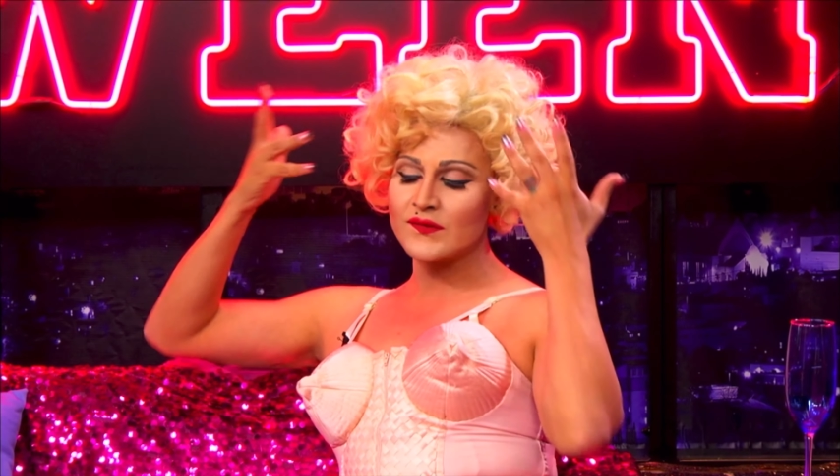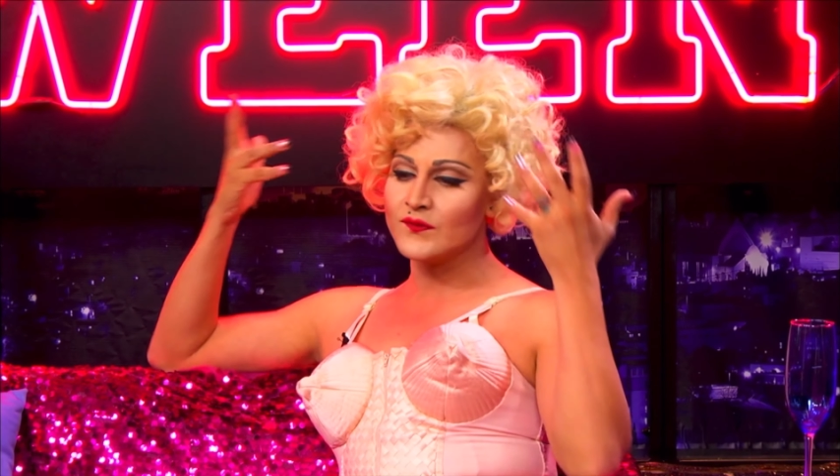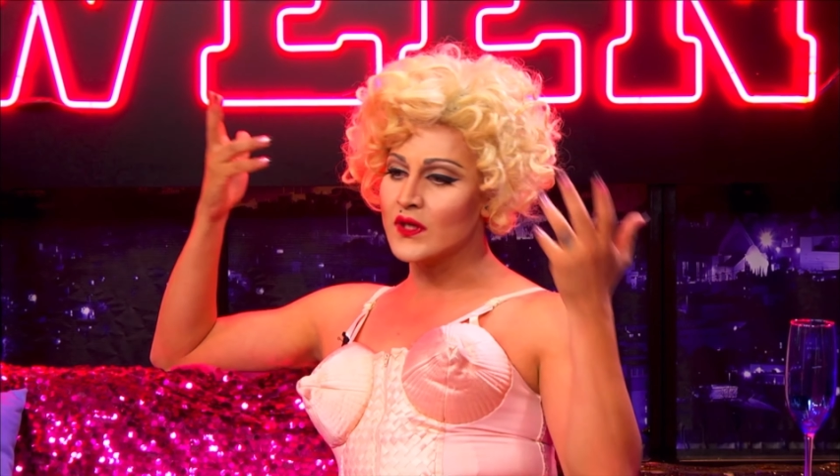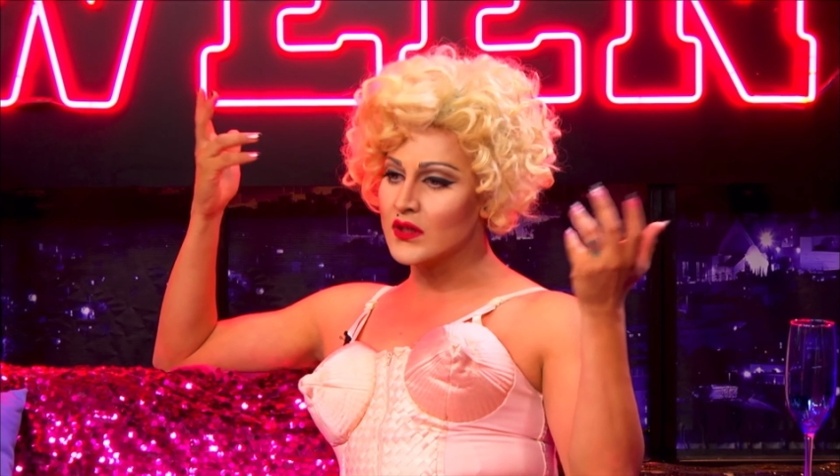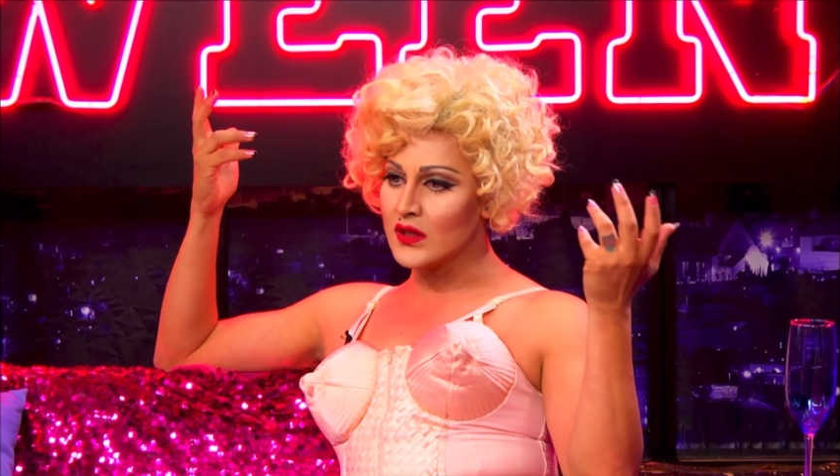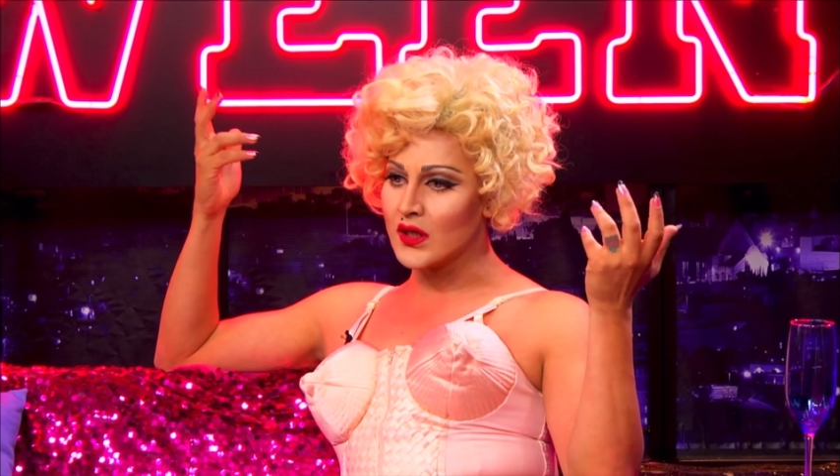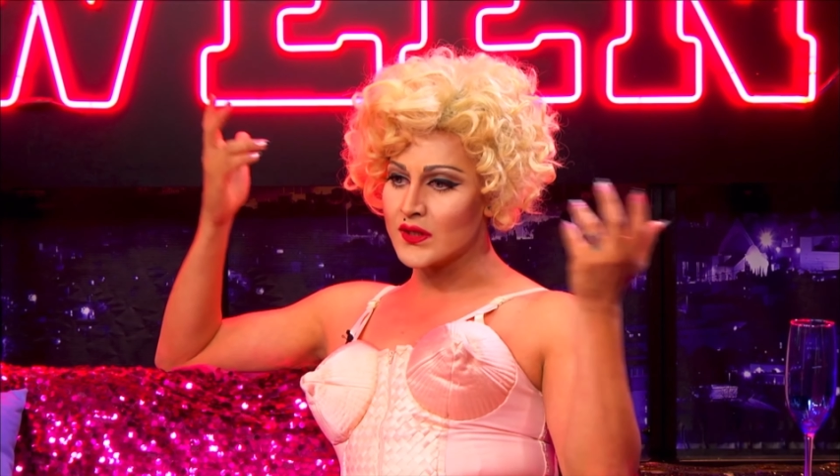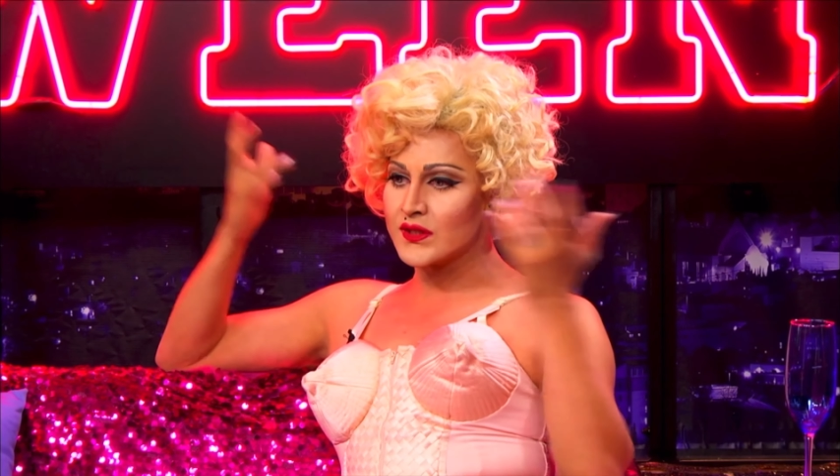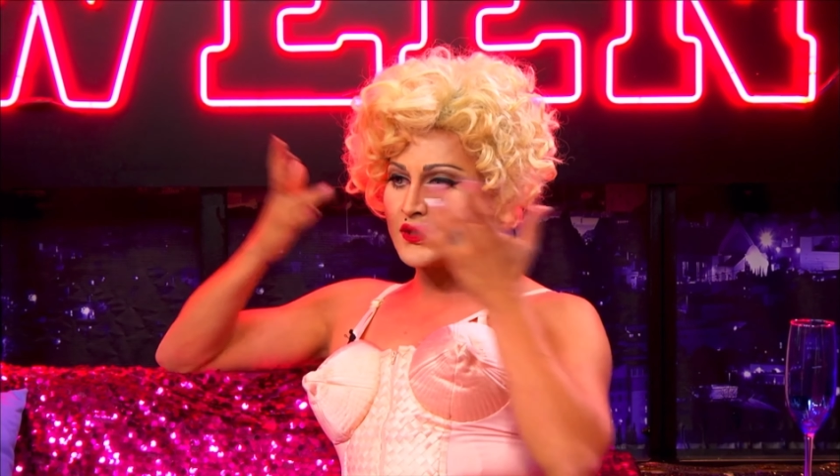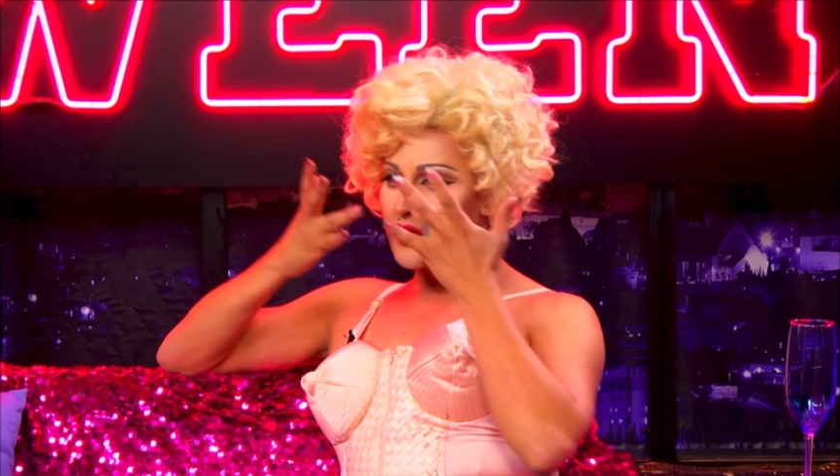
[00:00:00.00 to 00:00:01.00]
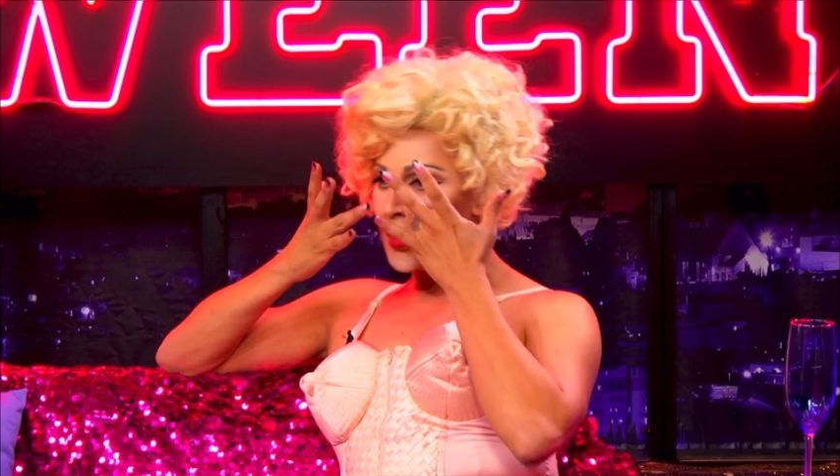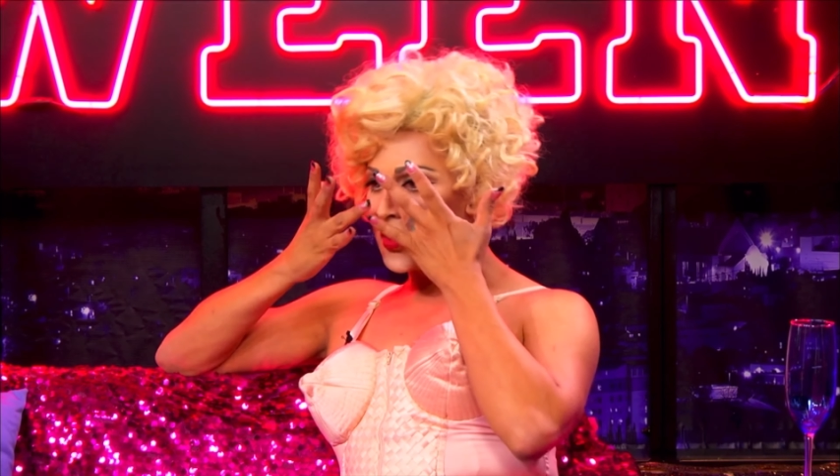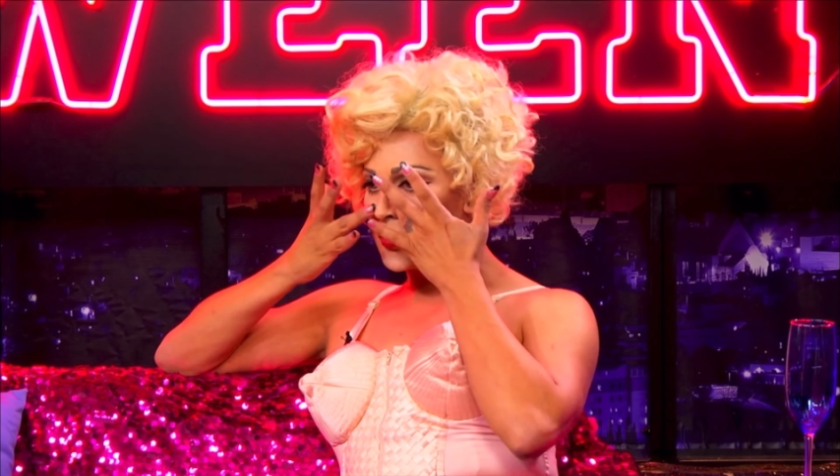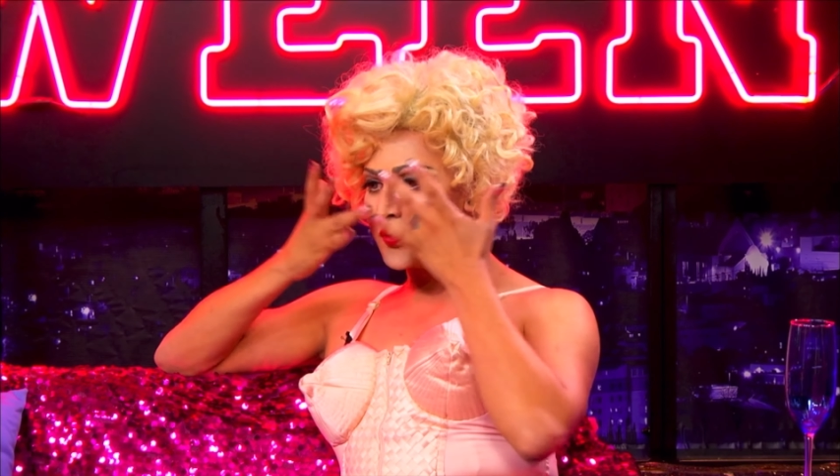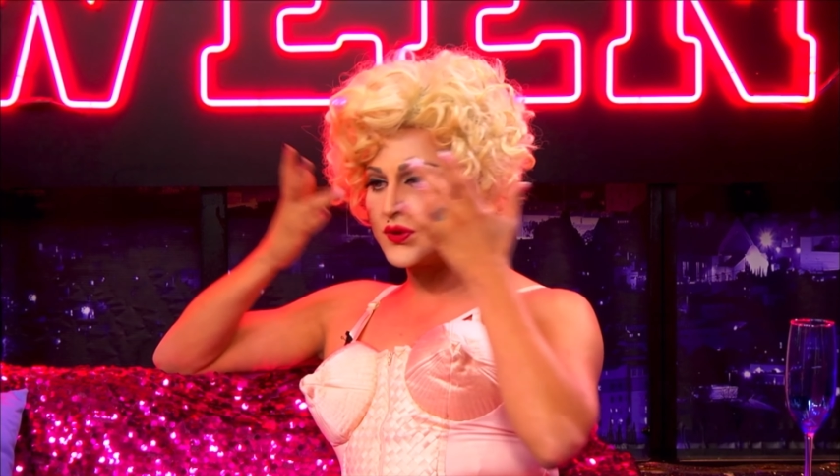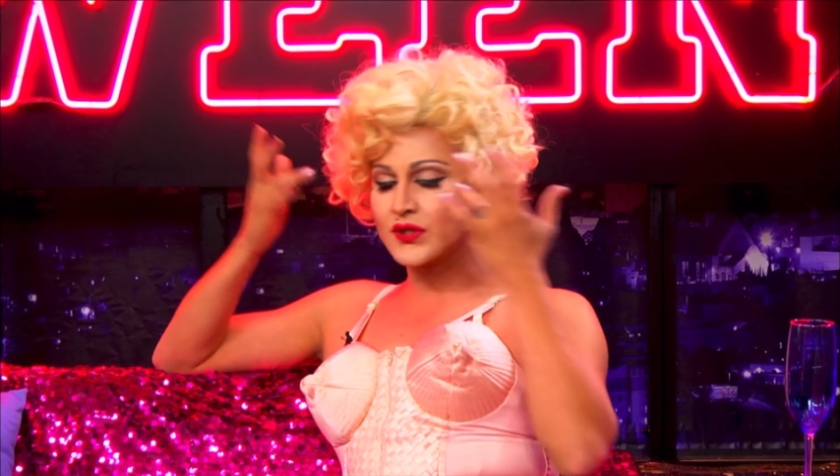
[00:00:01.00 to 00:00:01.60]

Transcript: fillers, nose,